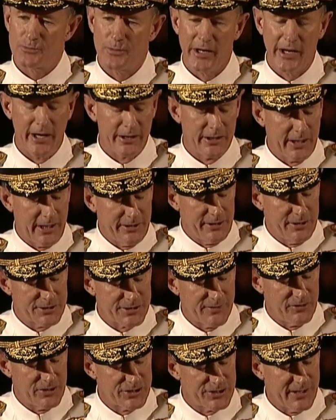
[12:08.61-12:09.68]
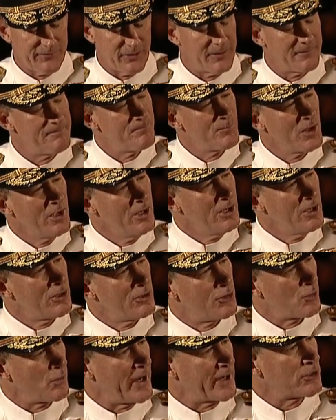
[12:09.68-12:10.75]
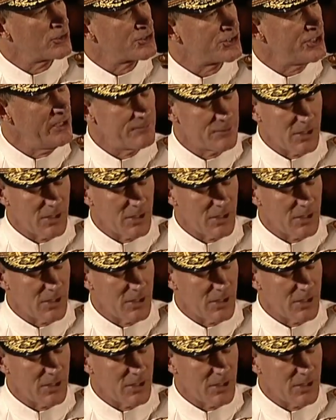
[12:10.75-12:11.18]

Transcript: began in 1977. The record seemed